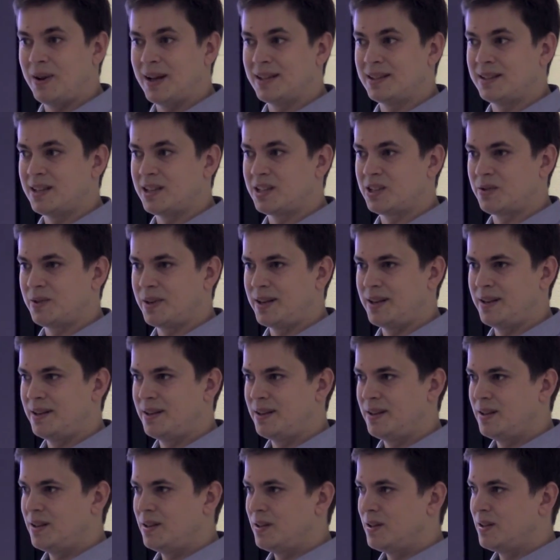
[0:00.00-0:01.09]
ancestry.
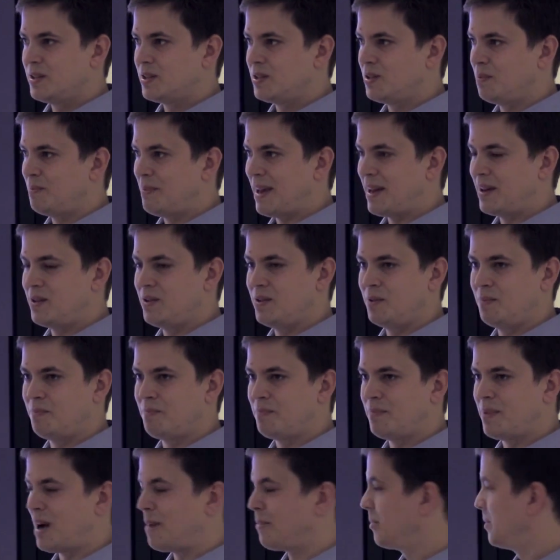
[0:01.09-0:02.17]
So Bantu
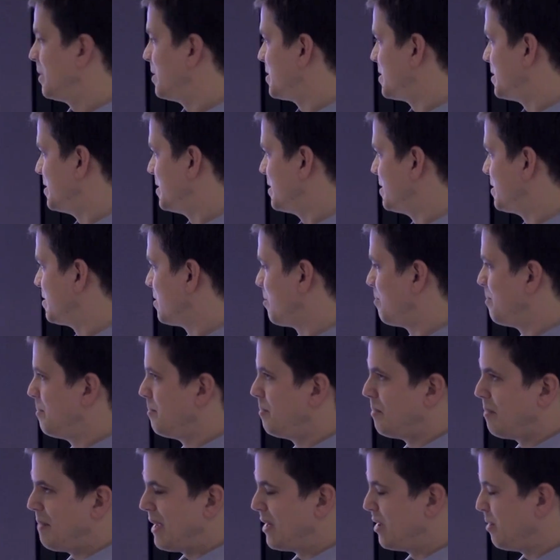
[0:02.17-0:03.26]
populations, or
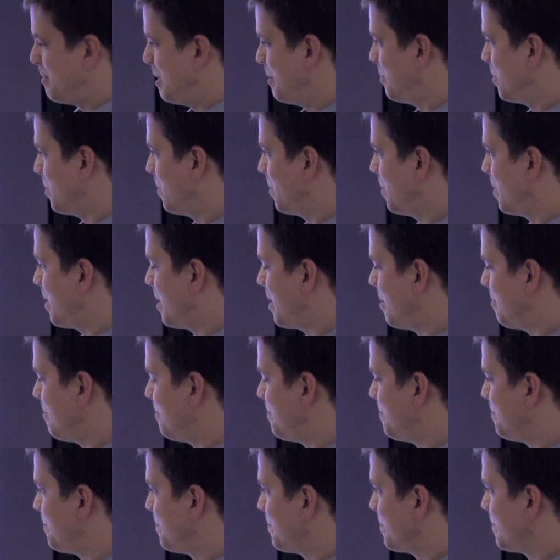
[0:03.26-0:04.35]
Bantu people,
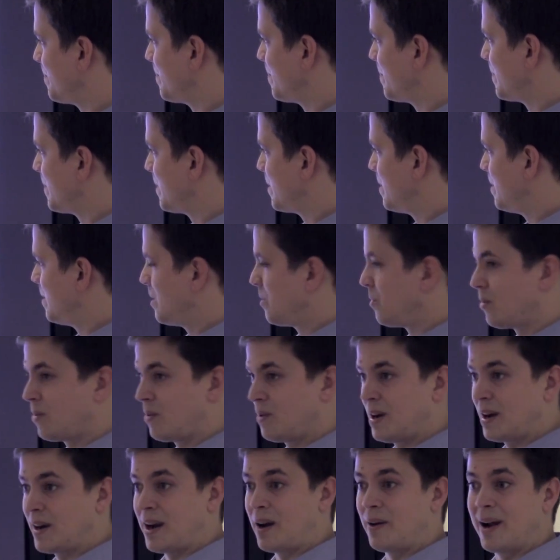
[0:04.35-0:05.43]

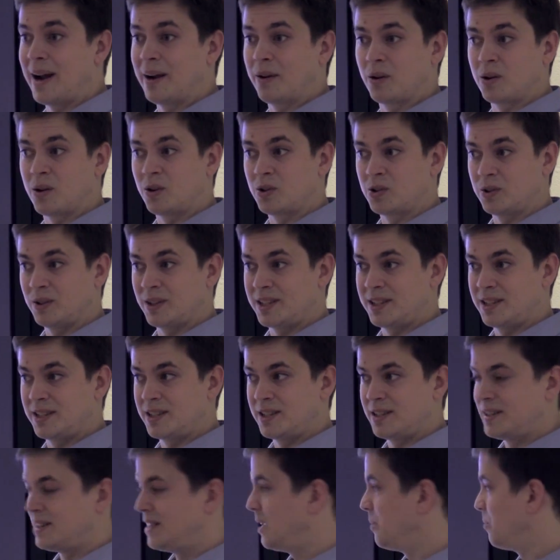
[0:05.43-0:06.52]
are
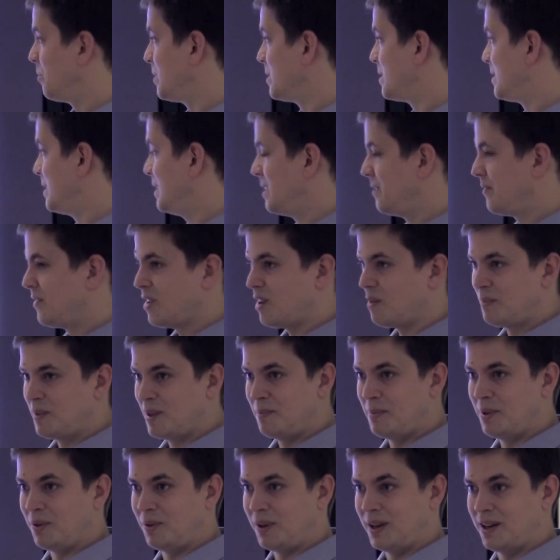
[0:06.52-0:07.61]
agriculturalists, and once they developed the
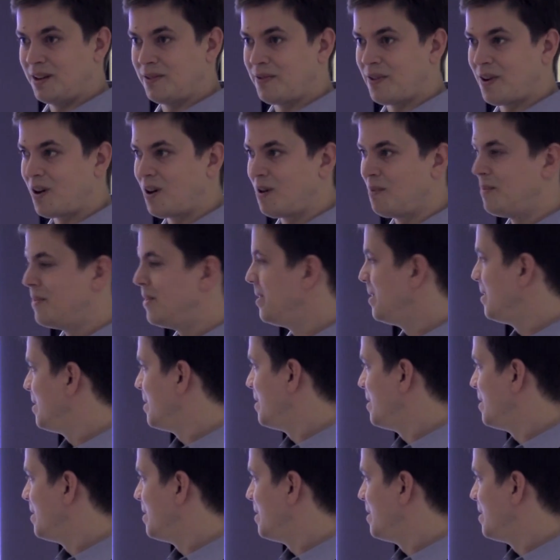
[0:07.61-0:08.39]
ability to farm,